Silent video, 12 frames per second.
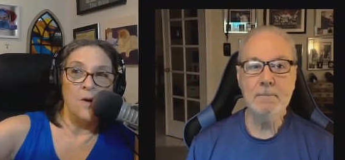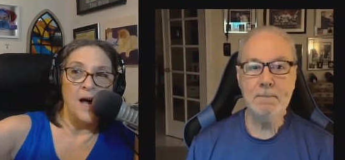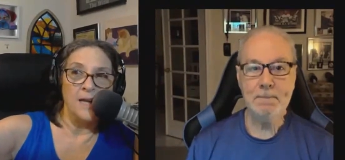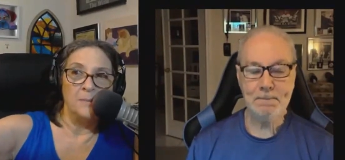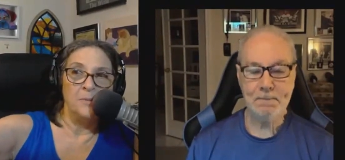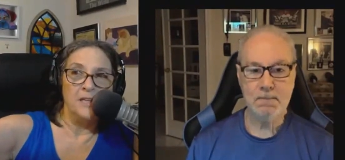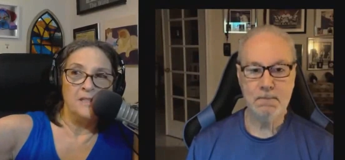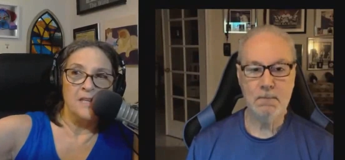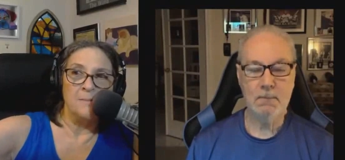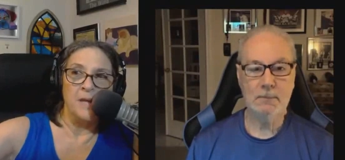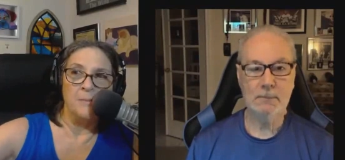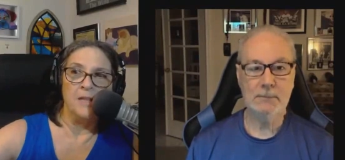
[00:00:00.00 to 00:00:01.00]
Speaker 1: You know, I Am
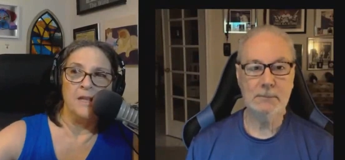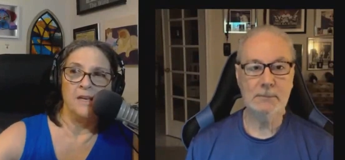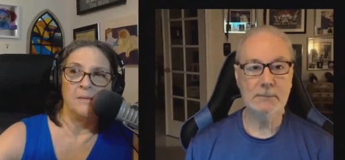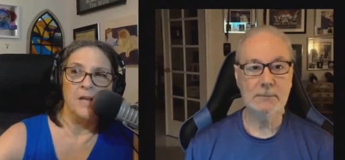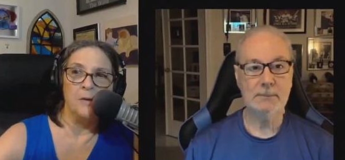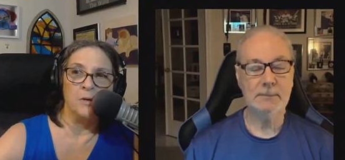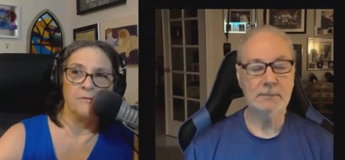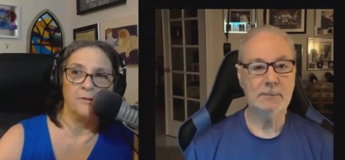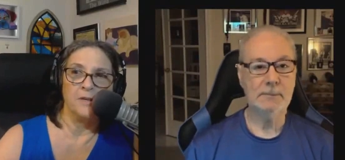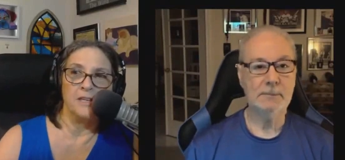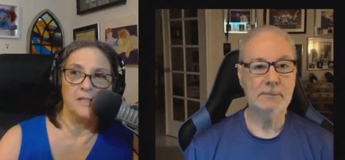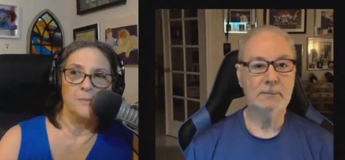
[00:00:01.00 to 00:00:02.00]
Pete said maybe they can make
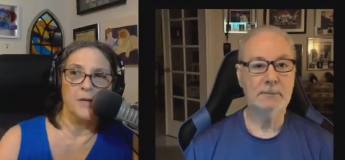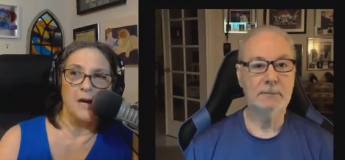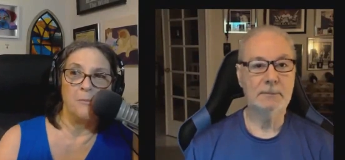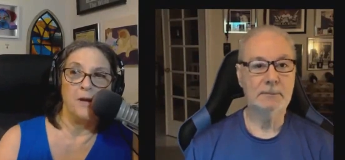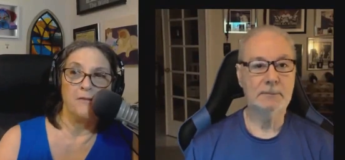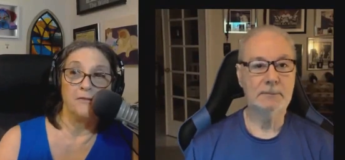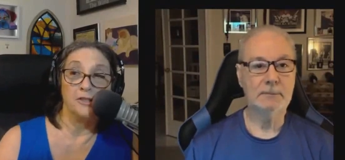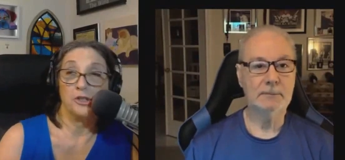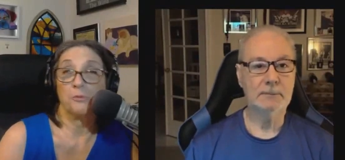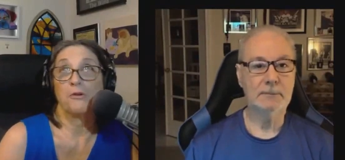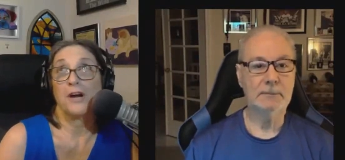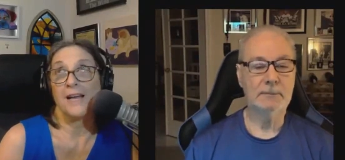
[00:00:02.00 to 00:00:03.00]
one for kids put out by
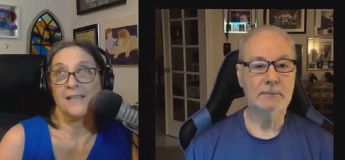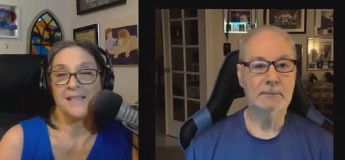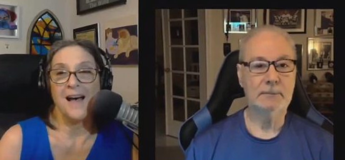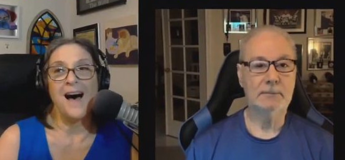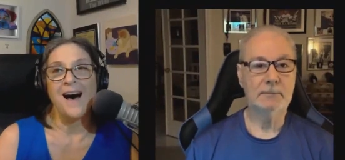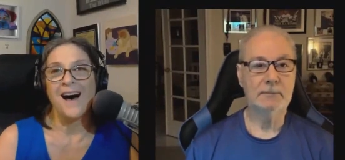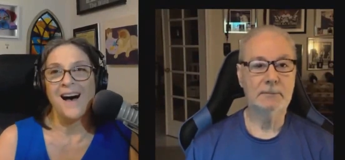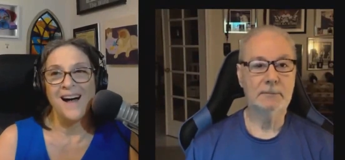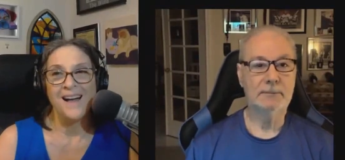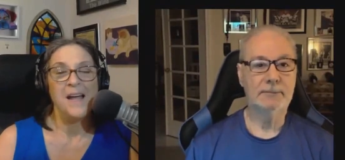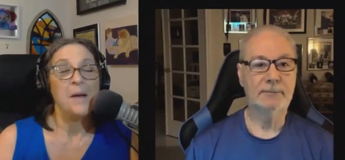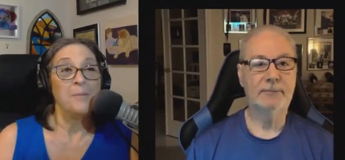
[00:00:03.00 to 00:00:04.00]
Fisher Price.
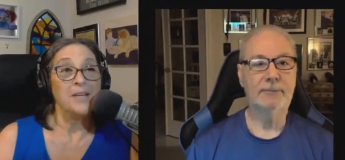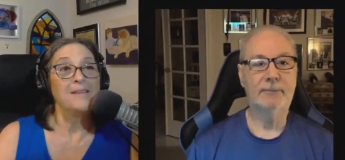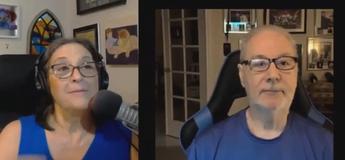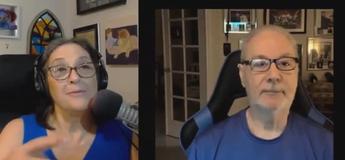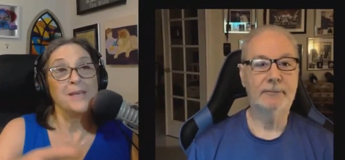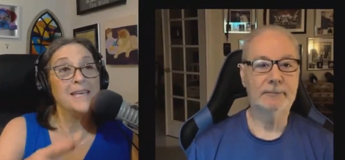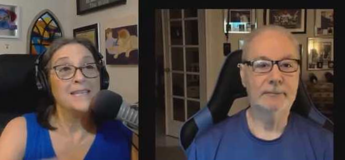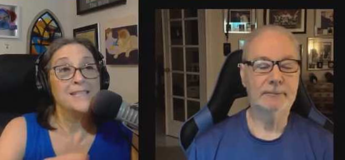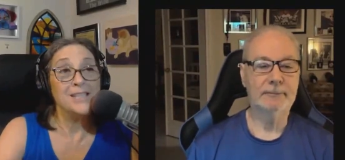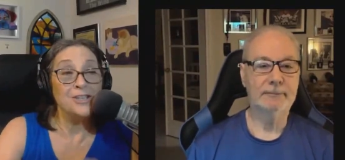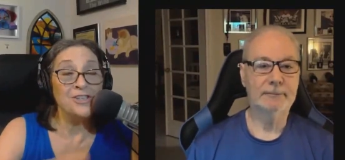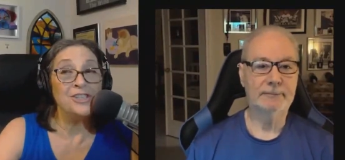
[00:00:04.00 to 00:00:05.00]
Ha! But
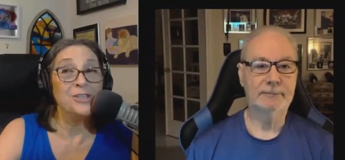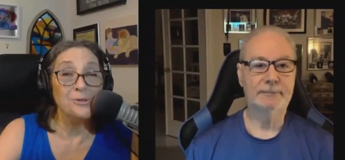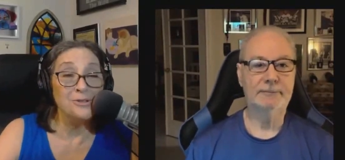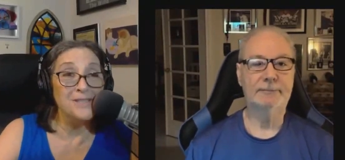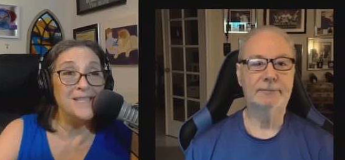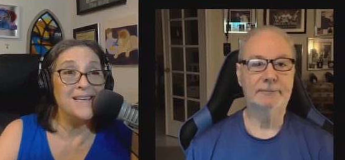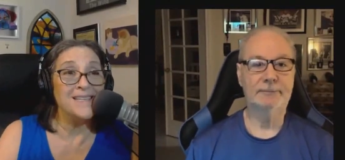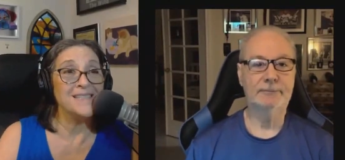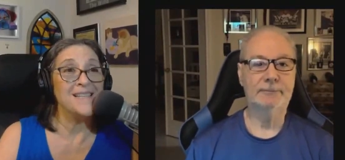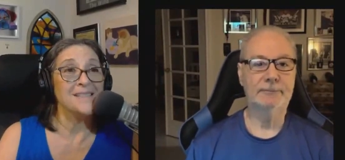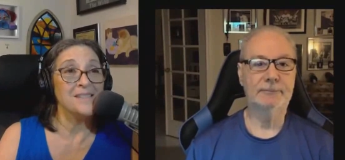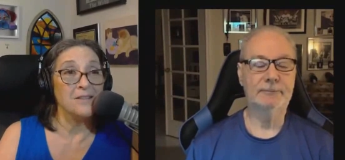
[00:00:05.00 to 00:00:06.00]
kids can use
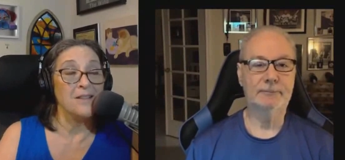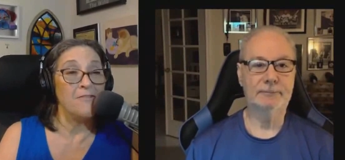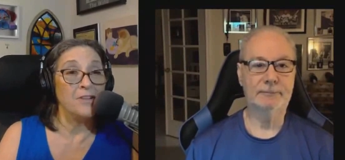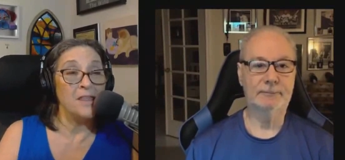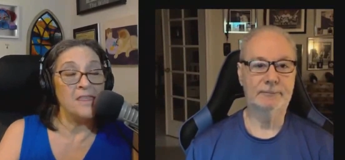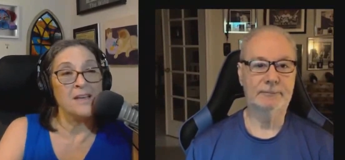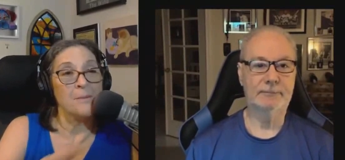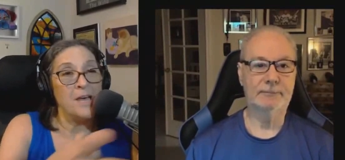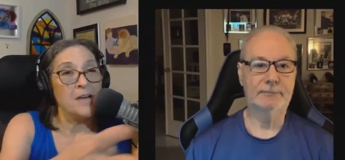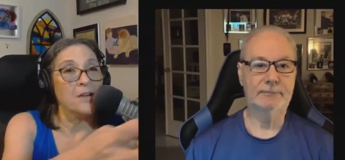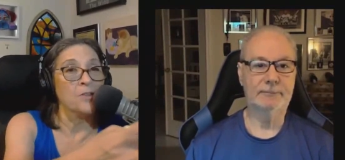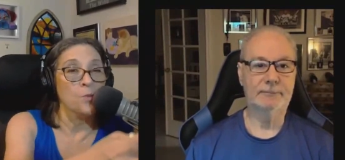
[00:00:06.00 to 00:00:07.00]
this. That's the lovely
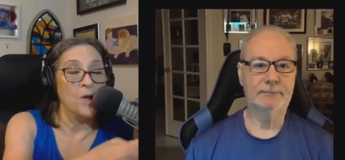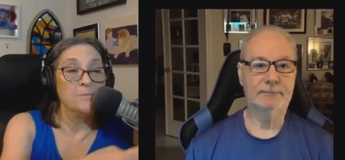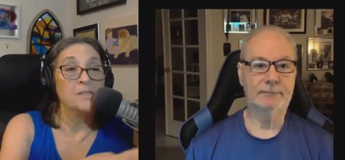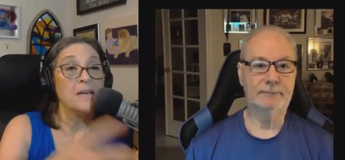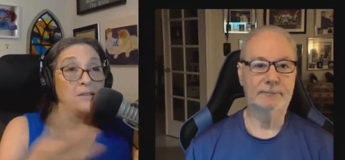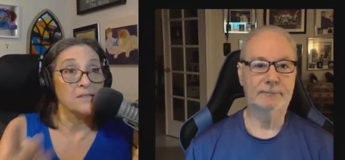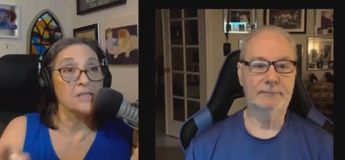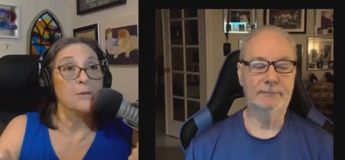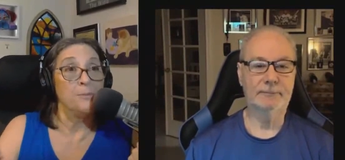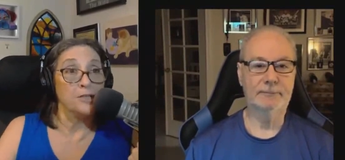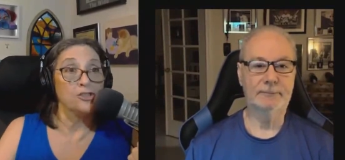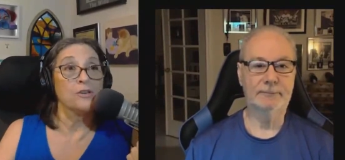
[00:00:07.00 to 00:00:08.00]
thing about it. On the website, you'll
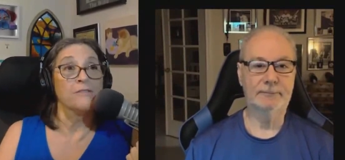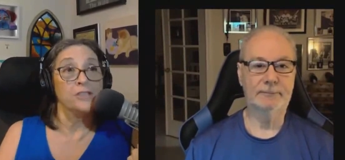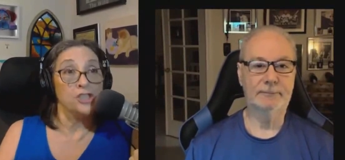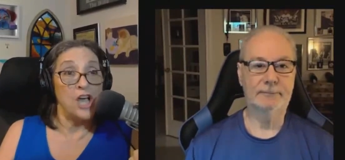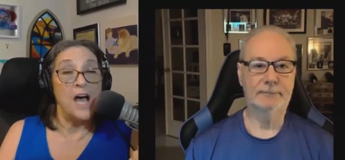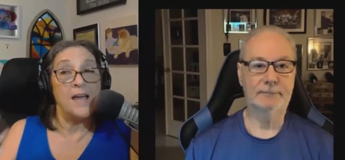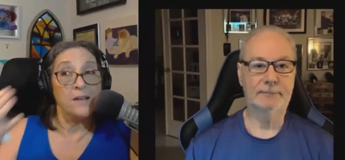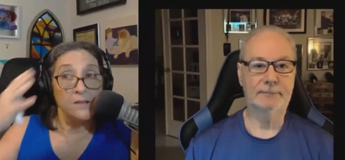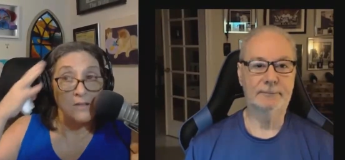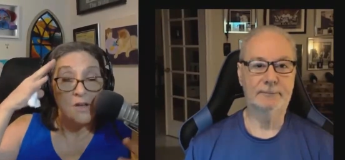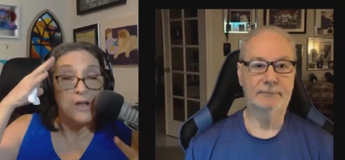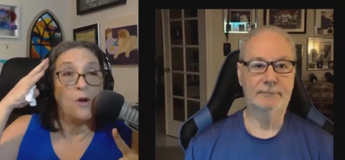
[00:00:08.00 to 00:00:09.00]
see a picture of a
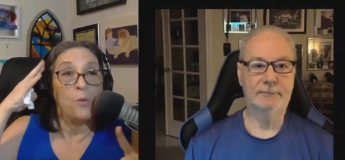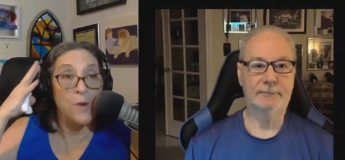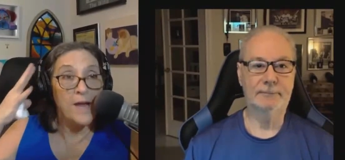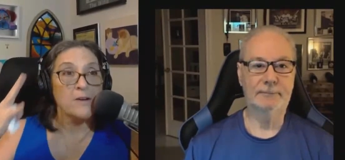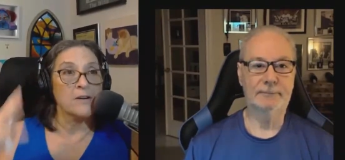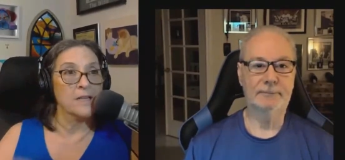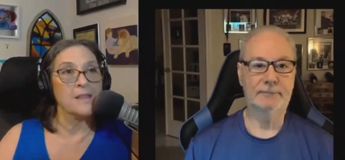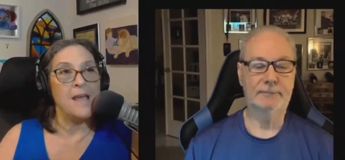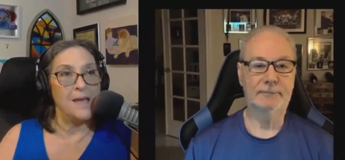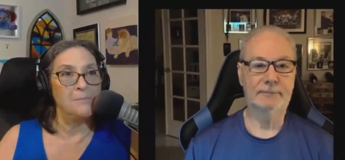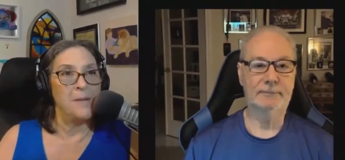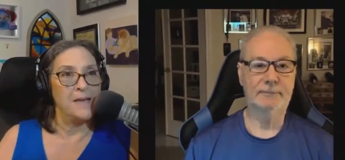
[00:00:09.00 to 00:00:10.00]
child
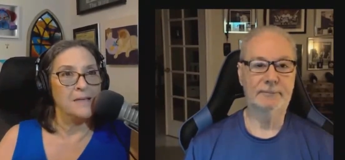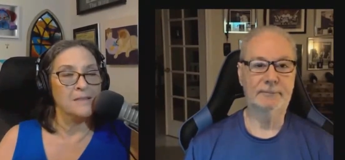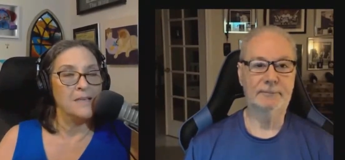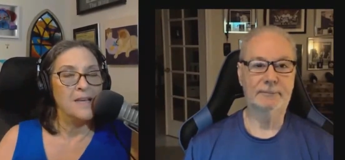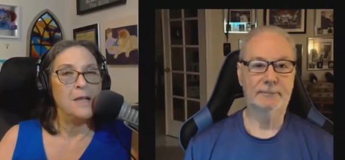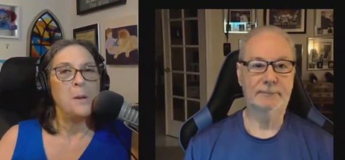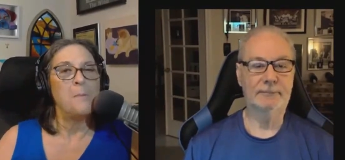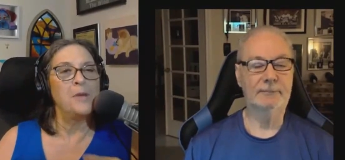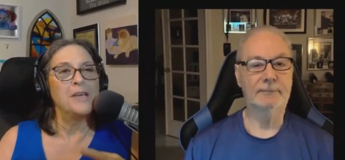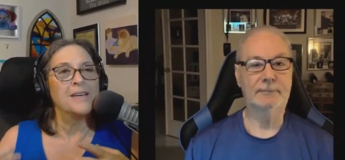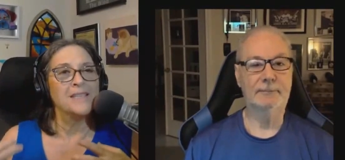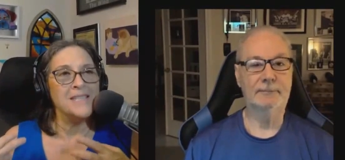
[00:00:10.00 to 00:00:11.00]
wearing the headband,
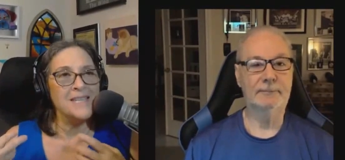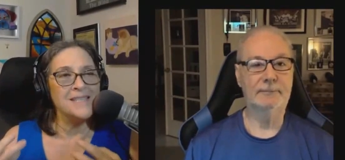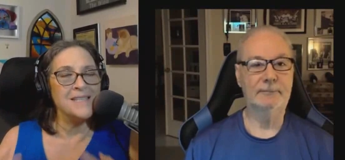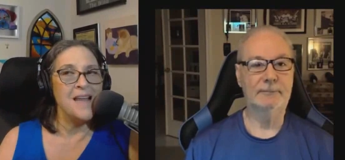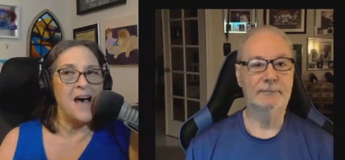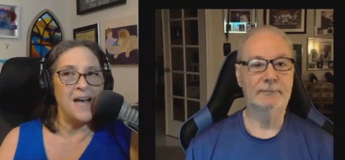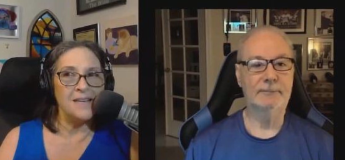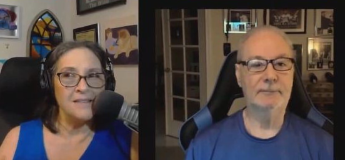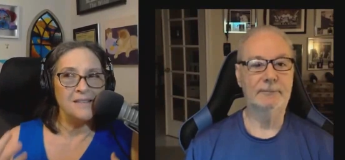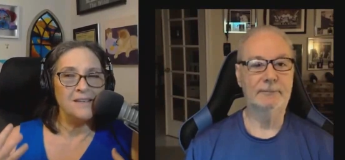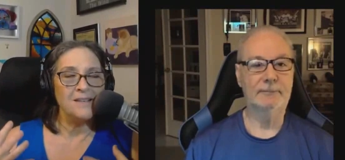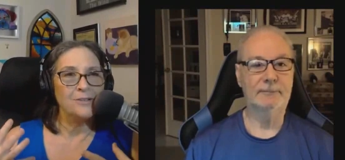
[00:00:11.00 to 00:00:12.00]
because it's
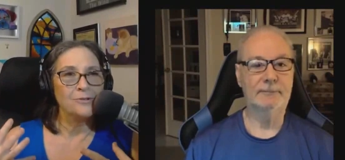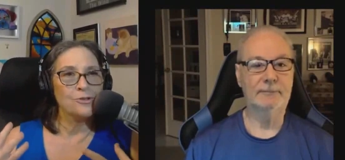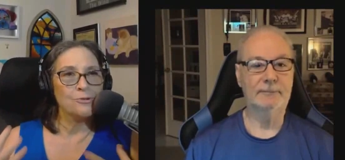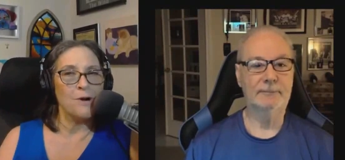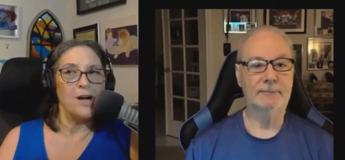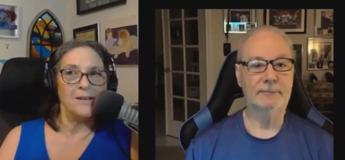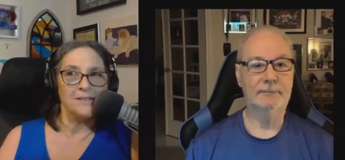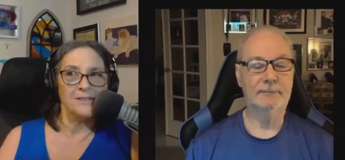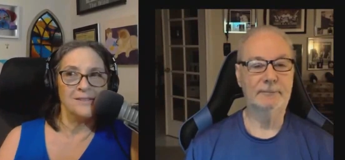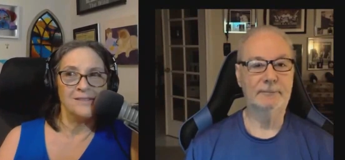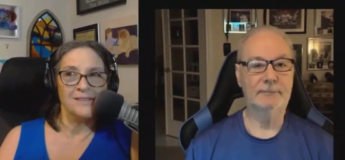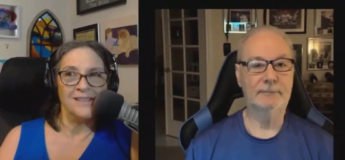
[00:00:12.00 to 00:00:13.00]
not
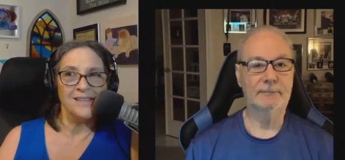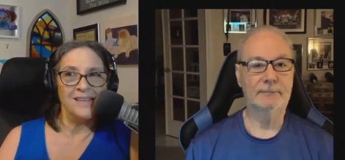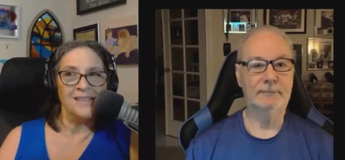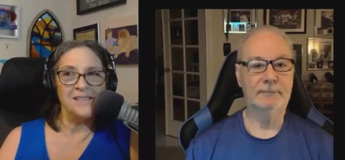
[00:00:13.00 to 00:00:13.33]
drugs.